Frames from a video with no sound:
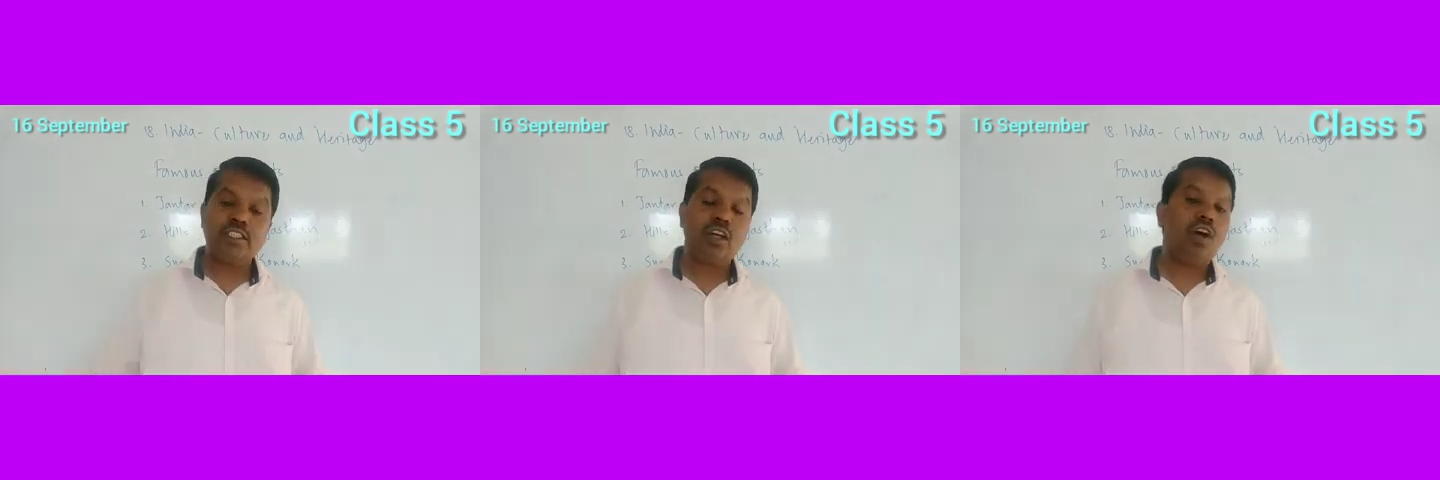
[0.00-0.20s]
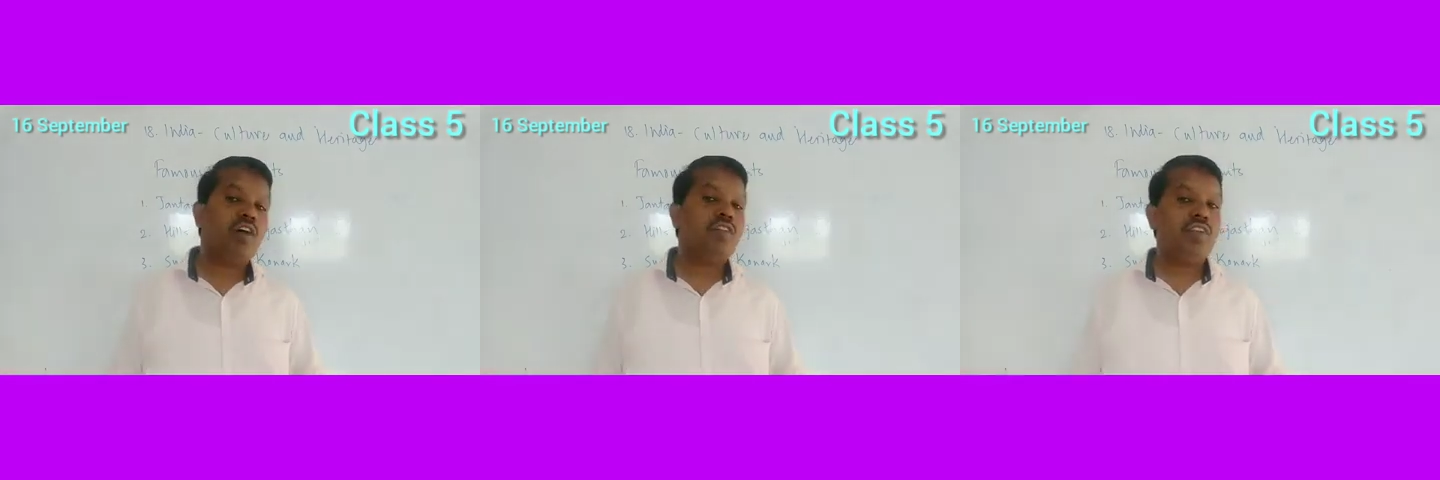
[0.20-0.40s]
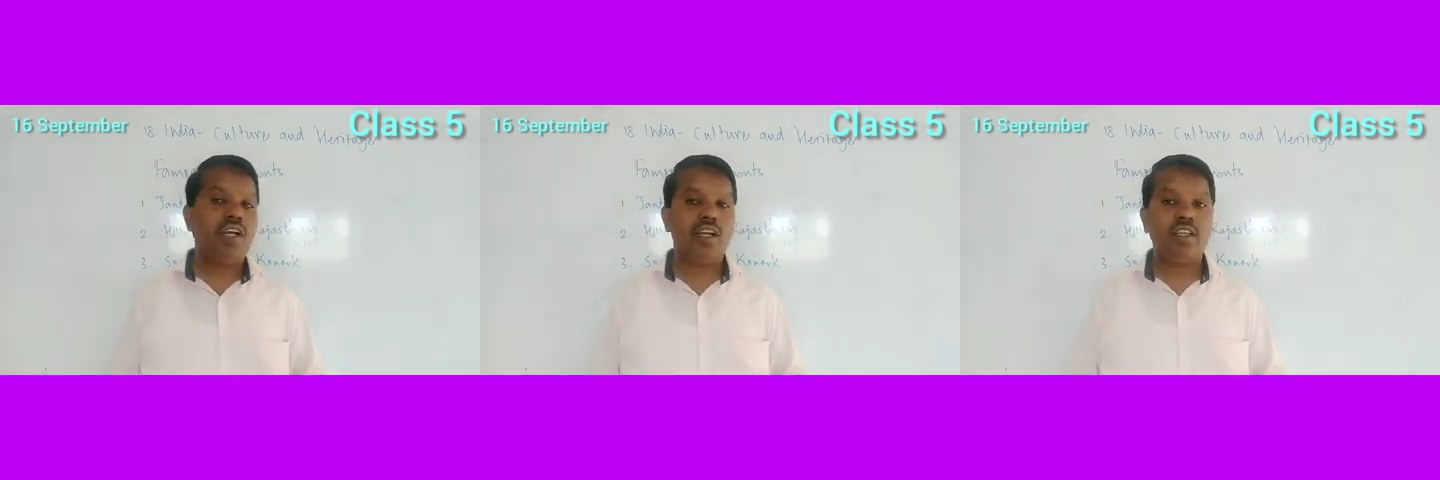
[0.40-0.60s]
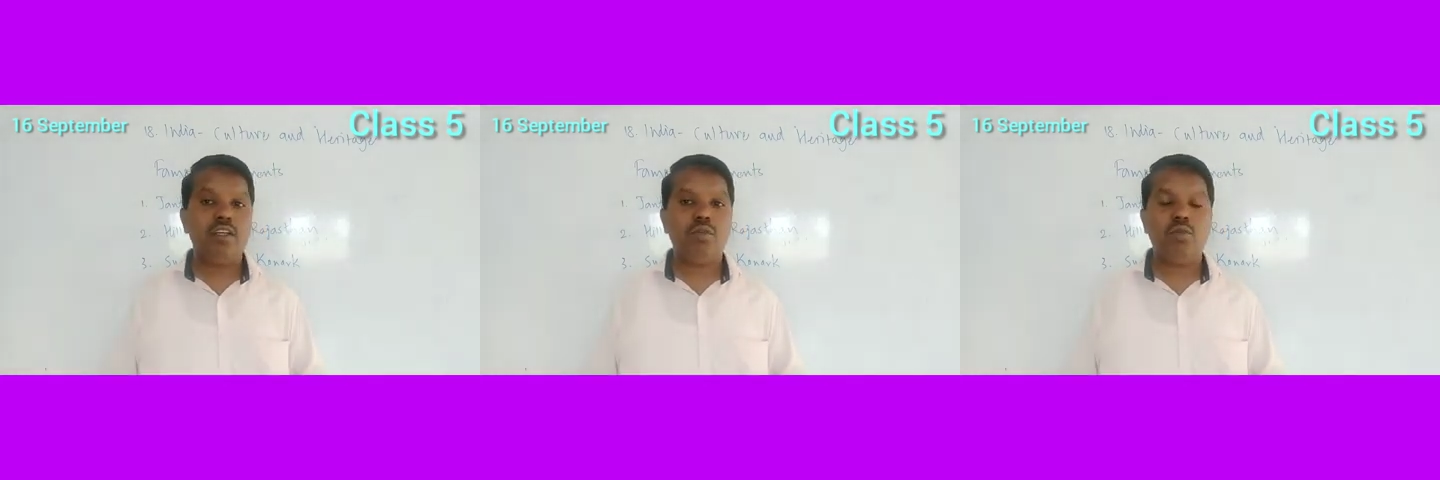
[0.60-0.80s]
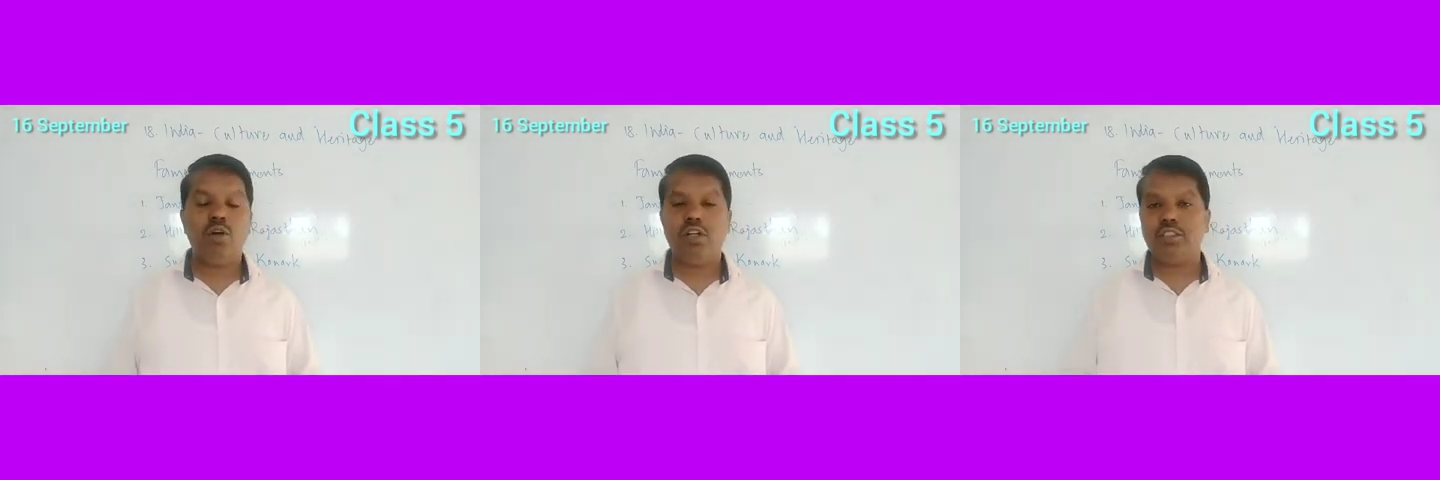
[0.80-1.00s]
on that the
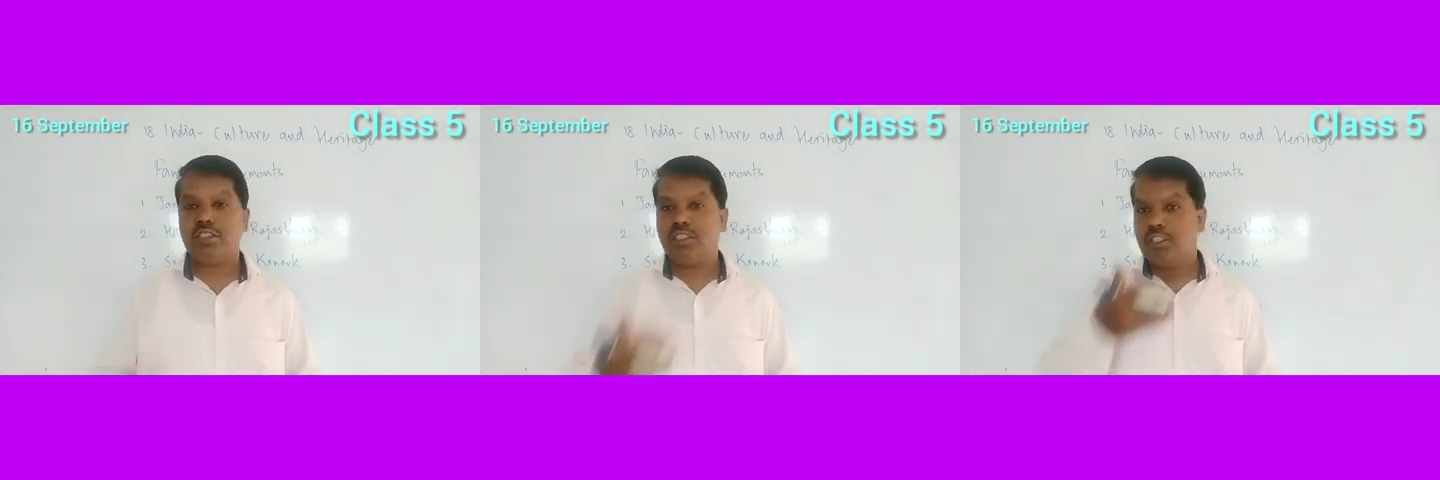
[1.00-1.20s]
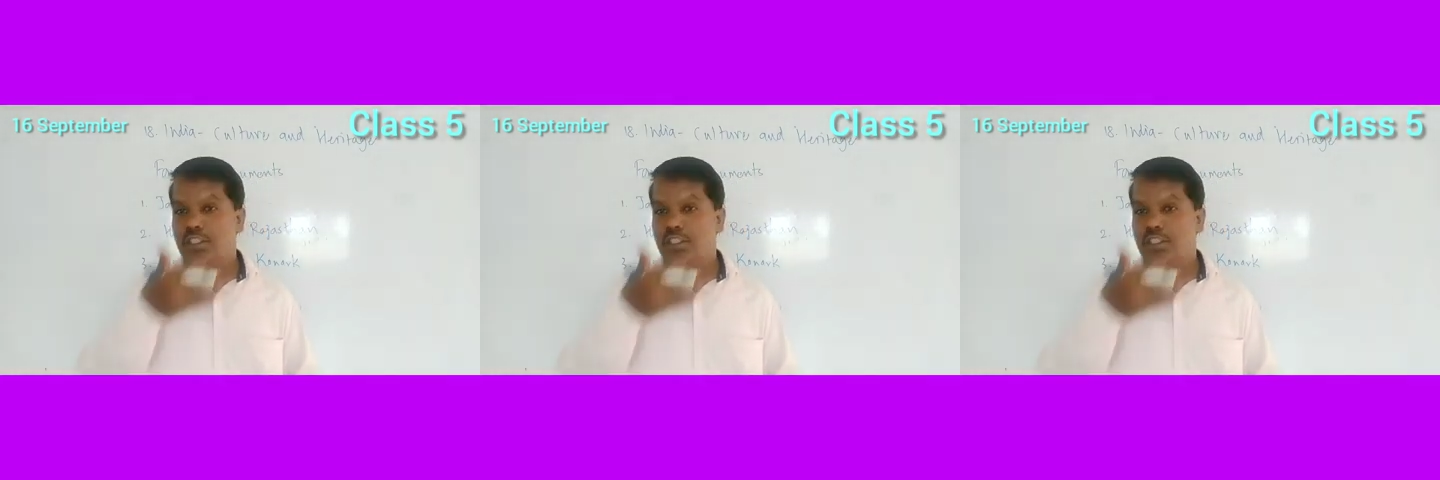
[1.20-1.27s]
walls.